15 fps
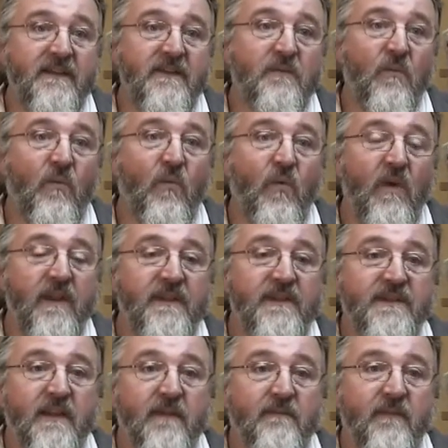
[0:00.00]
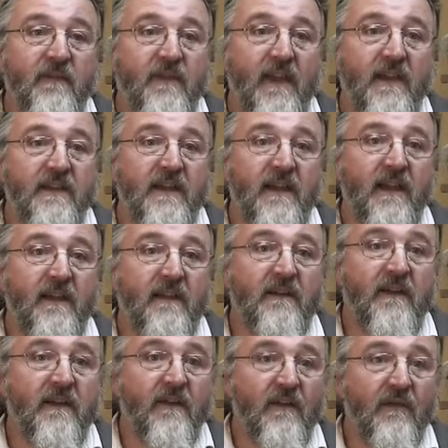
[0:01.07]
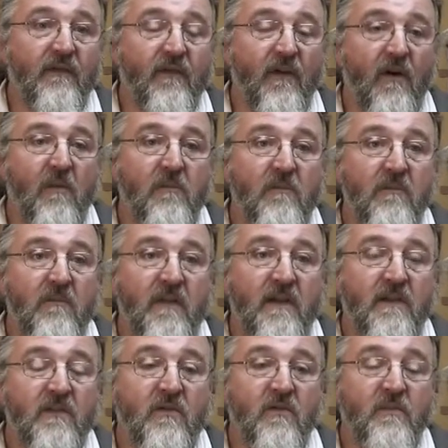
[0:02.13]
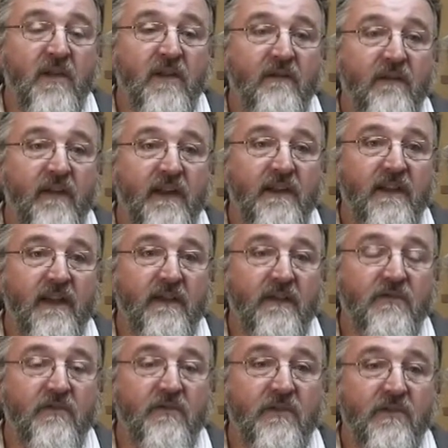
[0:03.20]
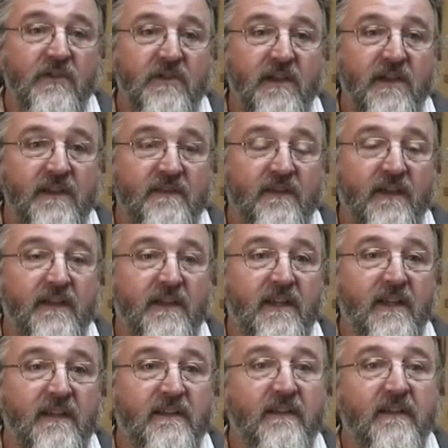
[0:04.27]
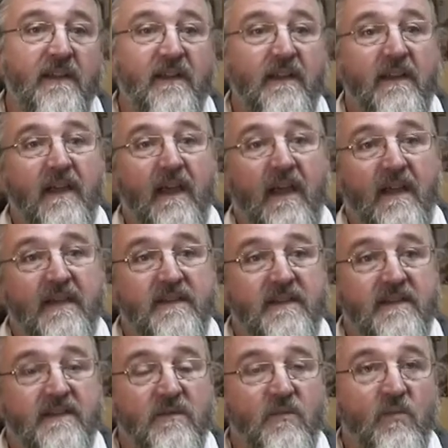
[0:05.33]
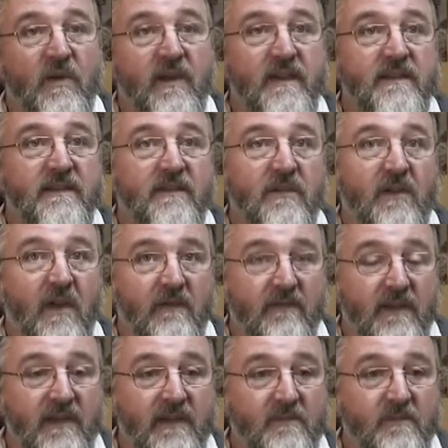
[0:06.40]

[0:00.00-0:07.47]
with some funding from European funding, the chalk and cheese funding system, we took over the